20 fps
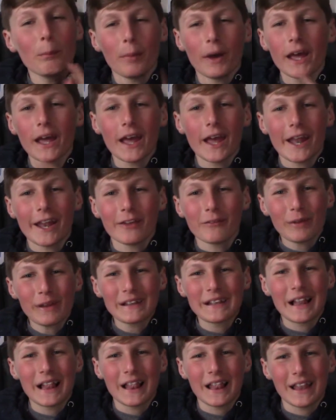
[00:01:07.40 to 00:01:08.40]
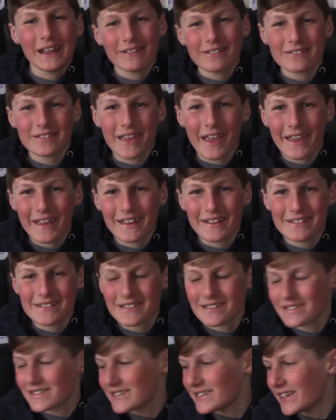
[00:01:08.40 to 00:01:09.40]
but anyway, uh, let's get
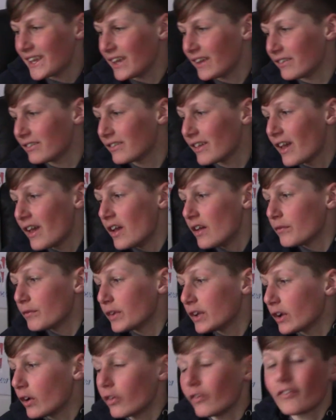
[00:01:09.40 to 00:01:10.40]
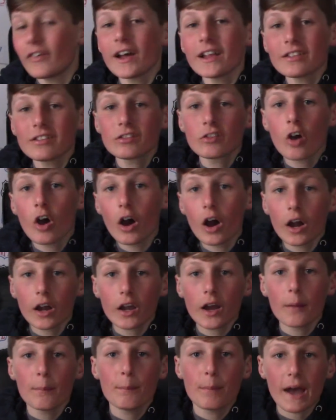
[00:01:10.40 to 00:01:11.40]
into today's video. Let's
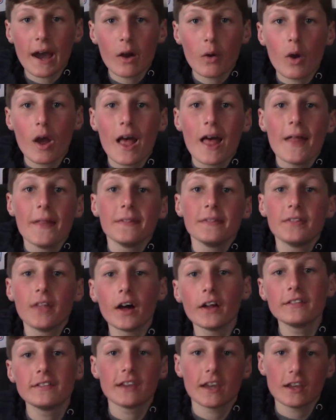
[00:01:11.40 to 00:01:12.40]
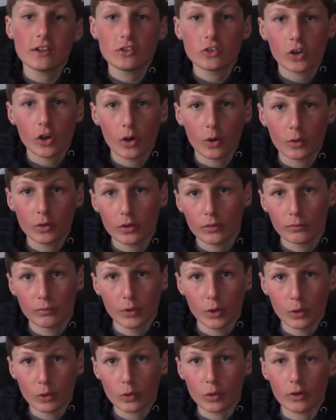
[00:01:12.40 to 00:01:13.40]
talk about the Daytona
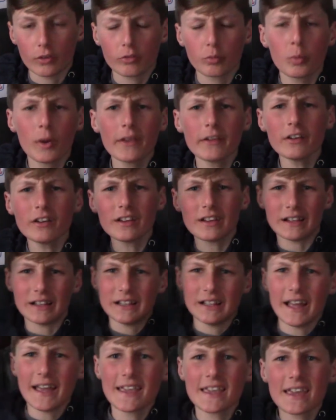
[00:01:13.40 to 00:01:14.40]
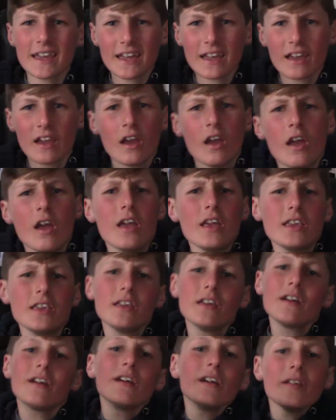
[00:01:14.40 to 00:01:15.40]
Road Course. Whether you like it,
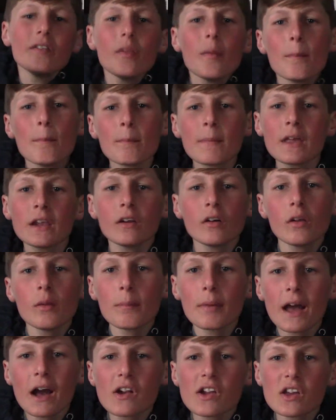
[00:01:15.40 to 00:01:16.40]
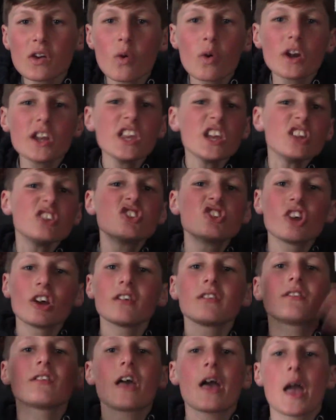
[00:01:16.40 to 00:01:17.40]
you're in the middle about it, or you
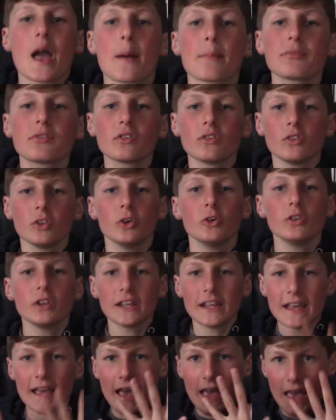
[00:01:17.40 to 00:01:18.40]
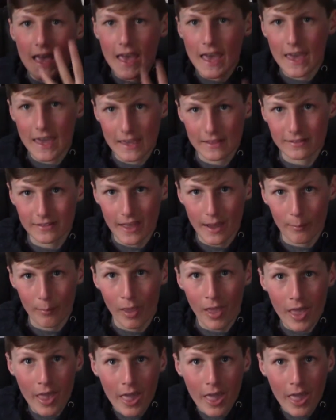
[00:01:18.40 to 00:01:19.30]
just absolutely hate them.